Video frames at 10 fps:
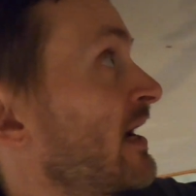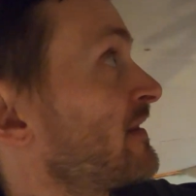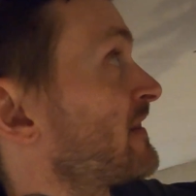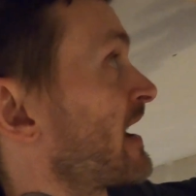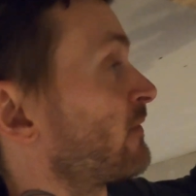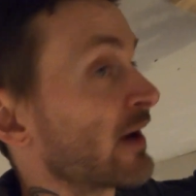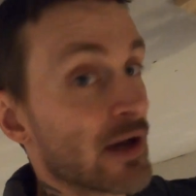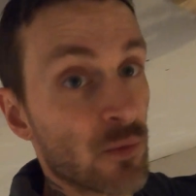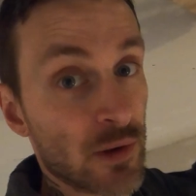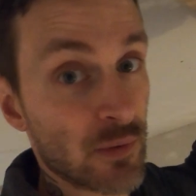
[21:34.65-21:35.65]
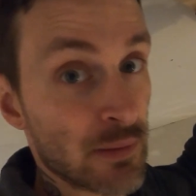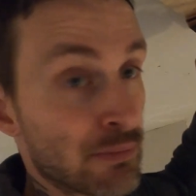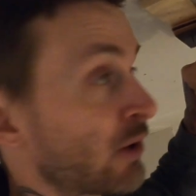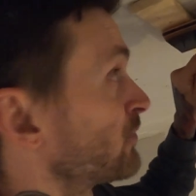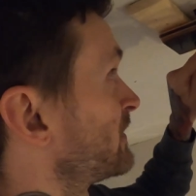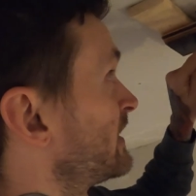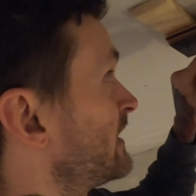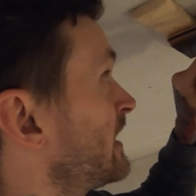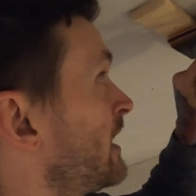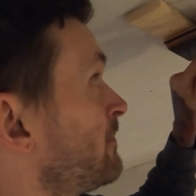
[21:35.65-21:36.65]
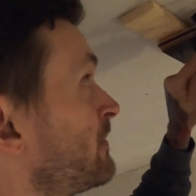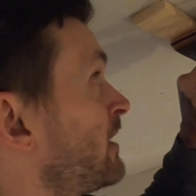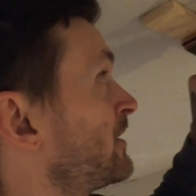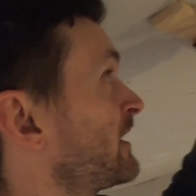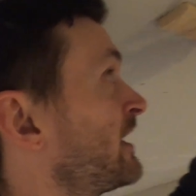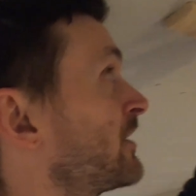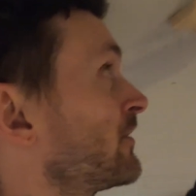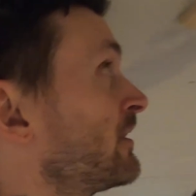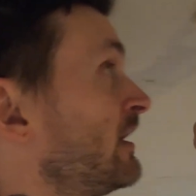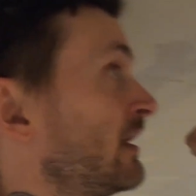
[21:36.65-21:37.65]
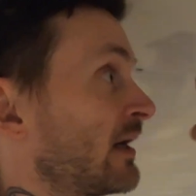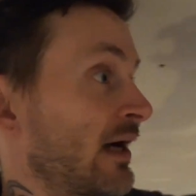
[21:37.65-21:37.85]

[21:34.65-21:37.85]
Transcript: And then that way, when we bolted it up on here,